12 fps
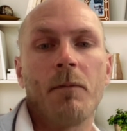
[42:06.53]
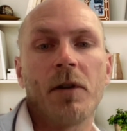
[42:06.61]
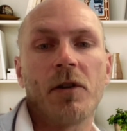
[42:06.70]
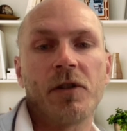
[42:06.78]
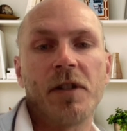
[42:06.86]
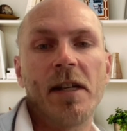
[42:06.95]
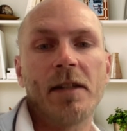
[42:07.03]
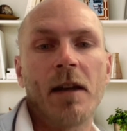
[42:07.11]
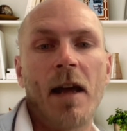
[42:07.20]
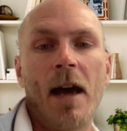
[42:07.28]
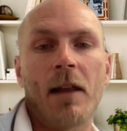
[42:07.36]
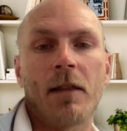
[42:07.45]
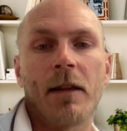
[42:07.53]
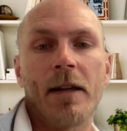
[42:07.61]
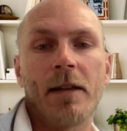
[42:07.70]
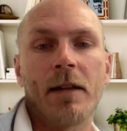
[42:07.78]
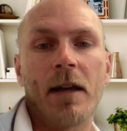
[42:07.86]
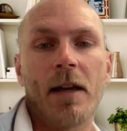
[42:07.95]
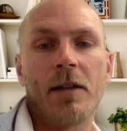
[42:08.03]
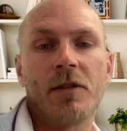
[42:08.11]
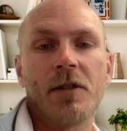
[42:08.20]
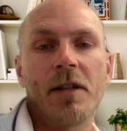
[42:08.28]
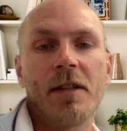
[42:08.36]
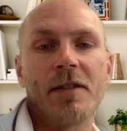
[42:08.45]
Because she's an athlete and
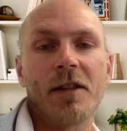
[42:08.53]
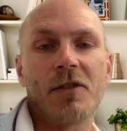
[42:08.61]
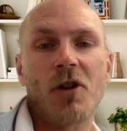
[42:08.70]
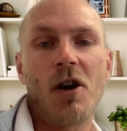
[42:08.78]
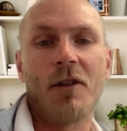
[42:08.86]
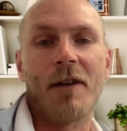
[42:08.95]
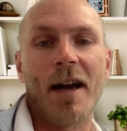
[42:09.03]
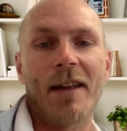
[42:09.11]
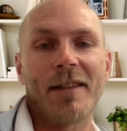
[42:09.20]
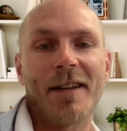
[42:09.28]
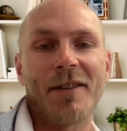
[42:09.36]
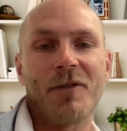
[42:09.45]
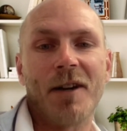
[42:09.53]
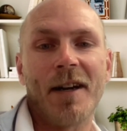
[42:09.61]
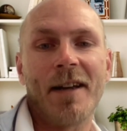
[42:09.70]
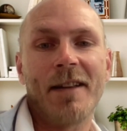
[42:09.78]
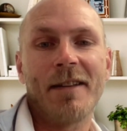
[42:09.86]
she's a scholar athlete, right?